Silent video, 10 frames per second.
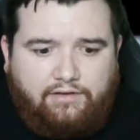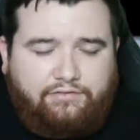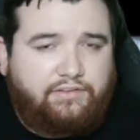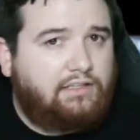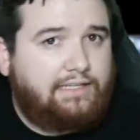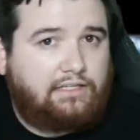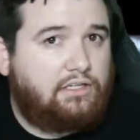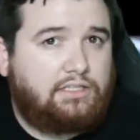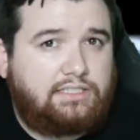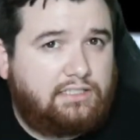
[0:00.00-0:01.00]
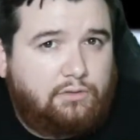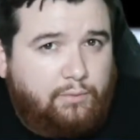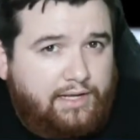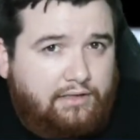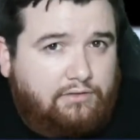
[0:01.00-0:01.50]
feeling good till
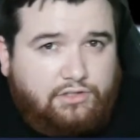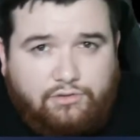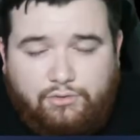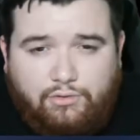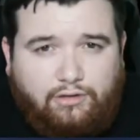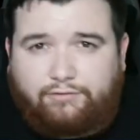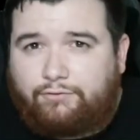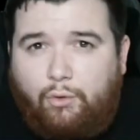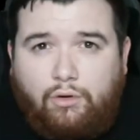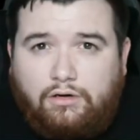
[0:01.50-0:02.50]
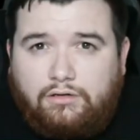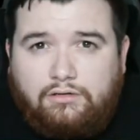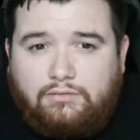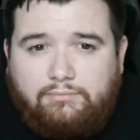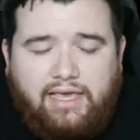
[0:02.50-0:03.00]
week 2 or 4,
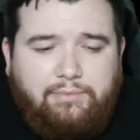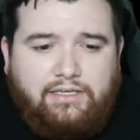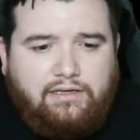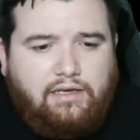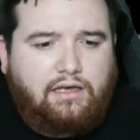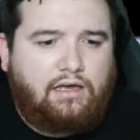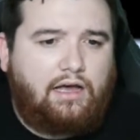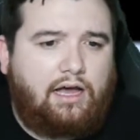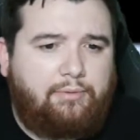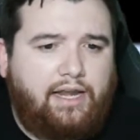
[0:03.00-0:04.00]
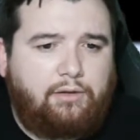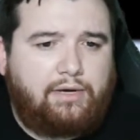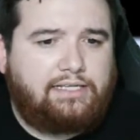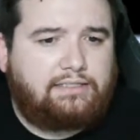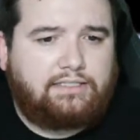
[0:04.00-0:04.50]
maybe. But
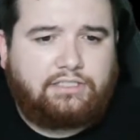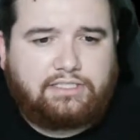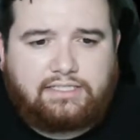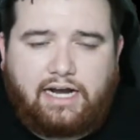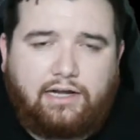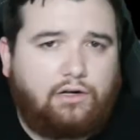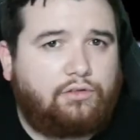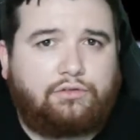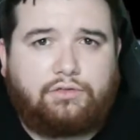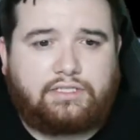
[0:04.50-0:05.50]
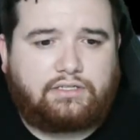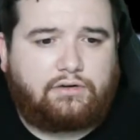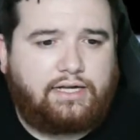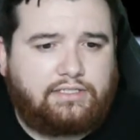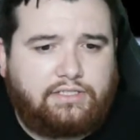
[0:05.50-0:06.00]
anyways, let's just kind of go through this, all
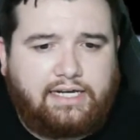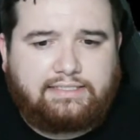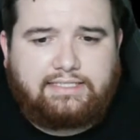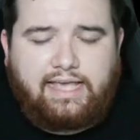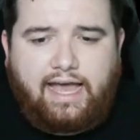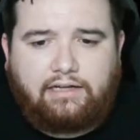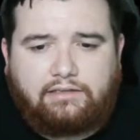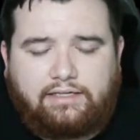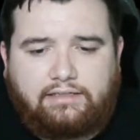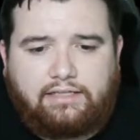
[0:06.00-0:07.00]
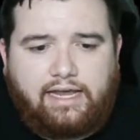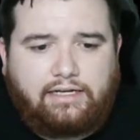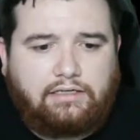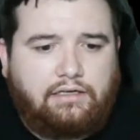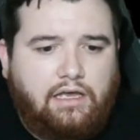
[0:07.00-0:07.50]
right? So you got Seattle and
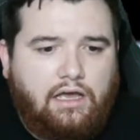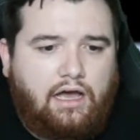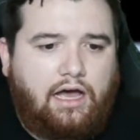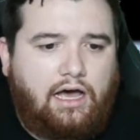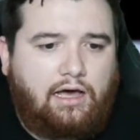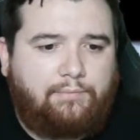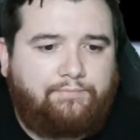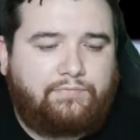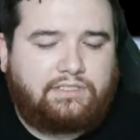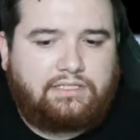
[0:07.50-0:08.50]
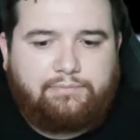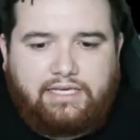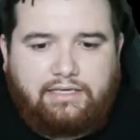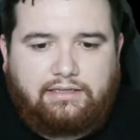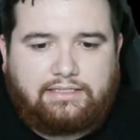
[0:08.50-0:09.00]
Atlanta. To
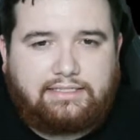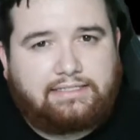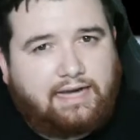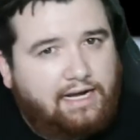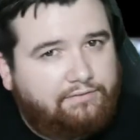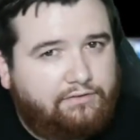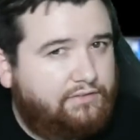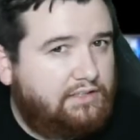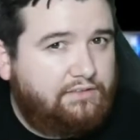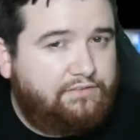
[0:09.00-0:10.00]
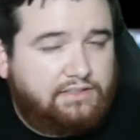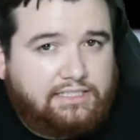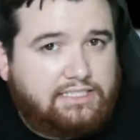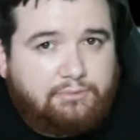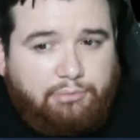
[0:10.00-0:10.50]
me, this is kind of a
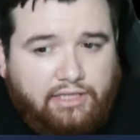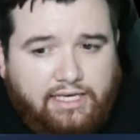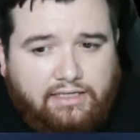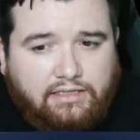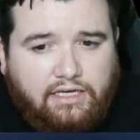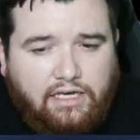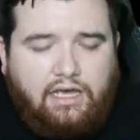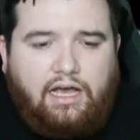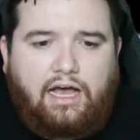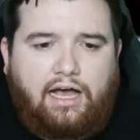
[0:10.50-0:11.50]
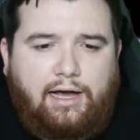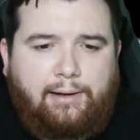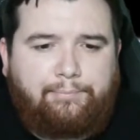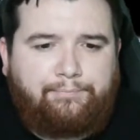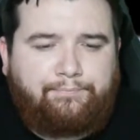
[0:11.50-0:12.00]
50-50 split.
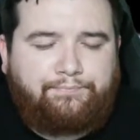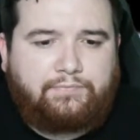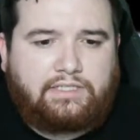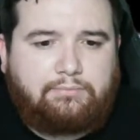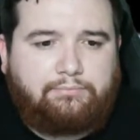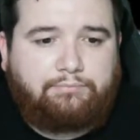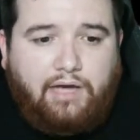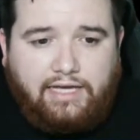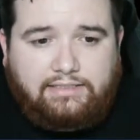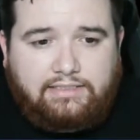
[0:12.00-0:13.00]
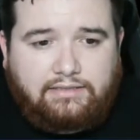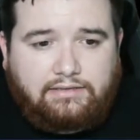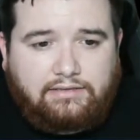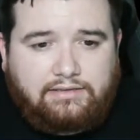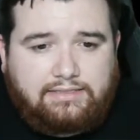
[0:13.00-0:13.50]
But
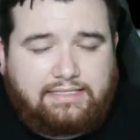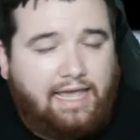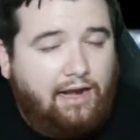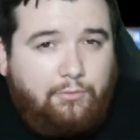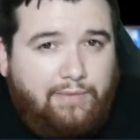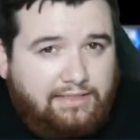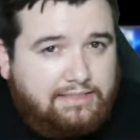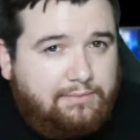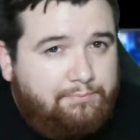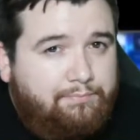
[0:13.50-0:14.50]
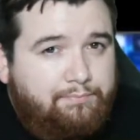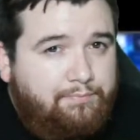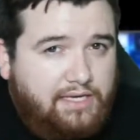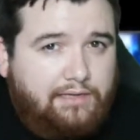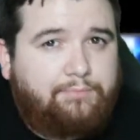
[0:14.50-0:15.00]
Seattle made some
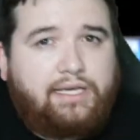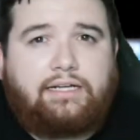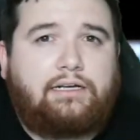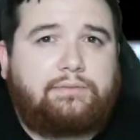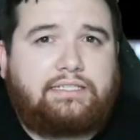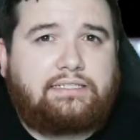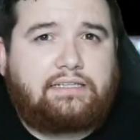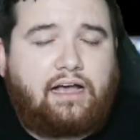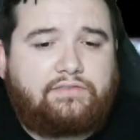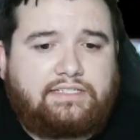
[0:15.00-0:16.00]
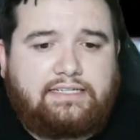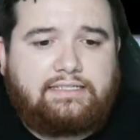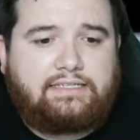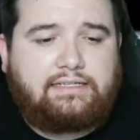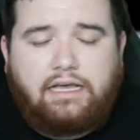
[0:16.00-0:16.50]
big pickups this
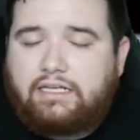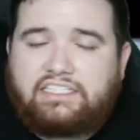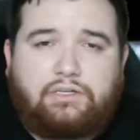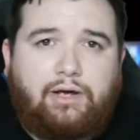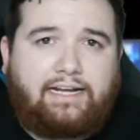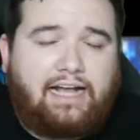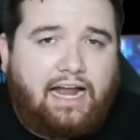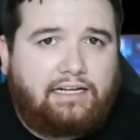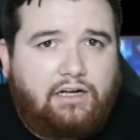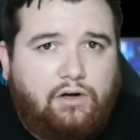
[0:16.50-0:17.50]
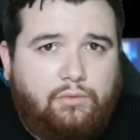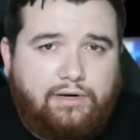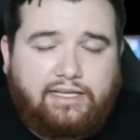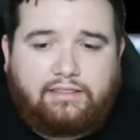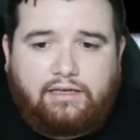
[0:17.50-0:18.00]
offseason, so I got to go
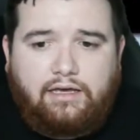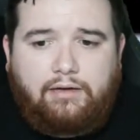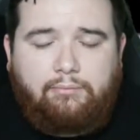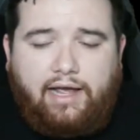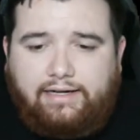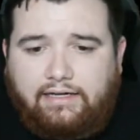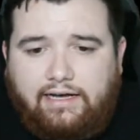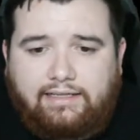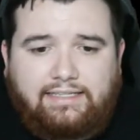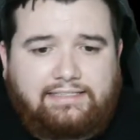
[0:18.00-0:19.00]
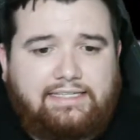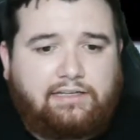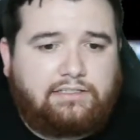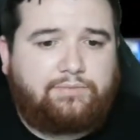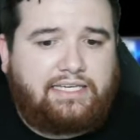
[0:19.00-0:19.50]
with my gut that
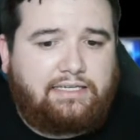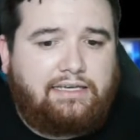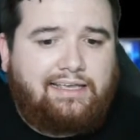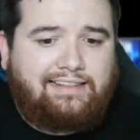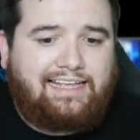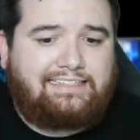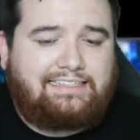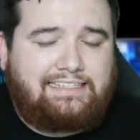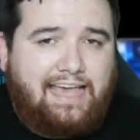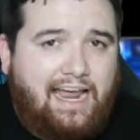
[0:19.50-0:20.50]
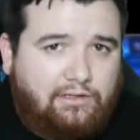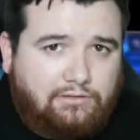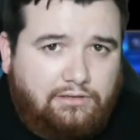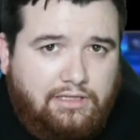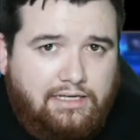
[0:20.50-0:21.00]
tells me that
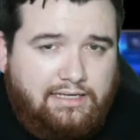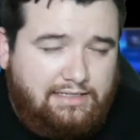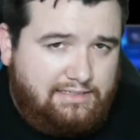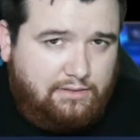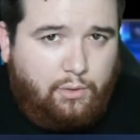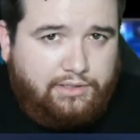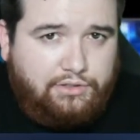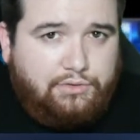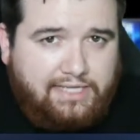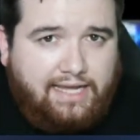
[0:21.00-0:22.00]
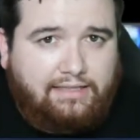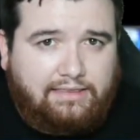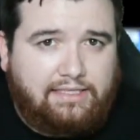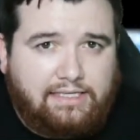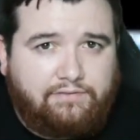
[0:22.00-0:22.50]
Seattle is going to take
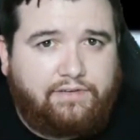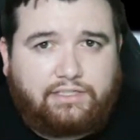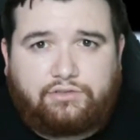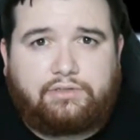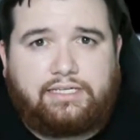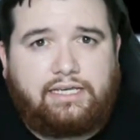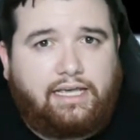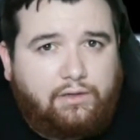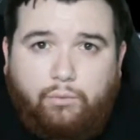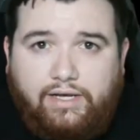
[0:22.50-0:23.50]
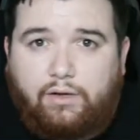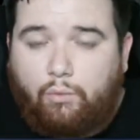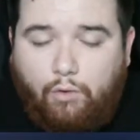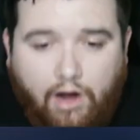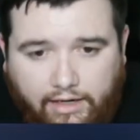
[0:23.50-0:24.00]
the victory in week
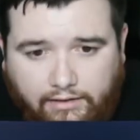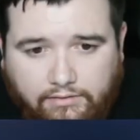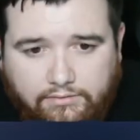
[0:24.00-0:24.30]
1.